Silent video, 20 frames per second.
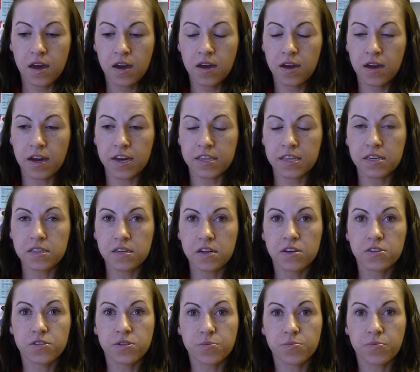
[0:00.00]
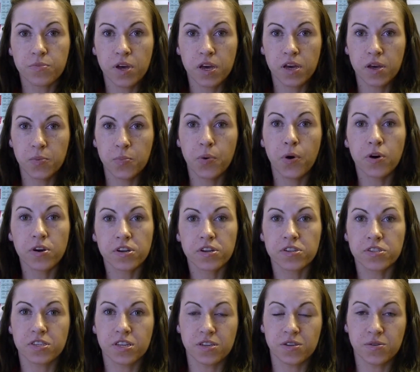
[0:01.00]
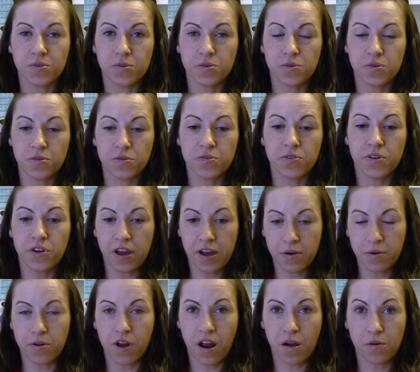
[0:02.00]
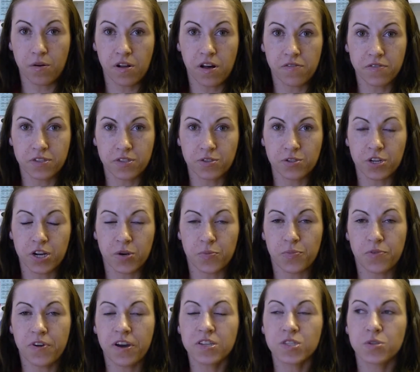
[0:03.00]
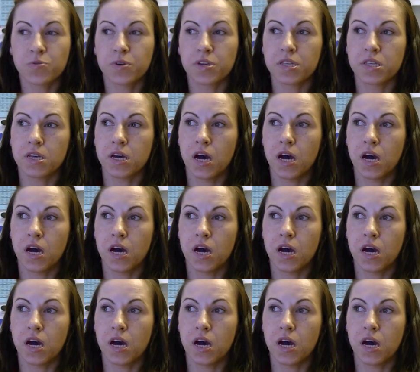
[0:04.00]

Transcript: I think there are some pointers that I will obviously try to provide you with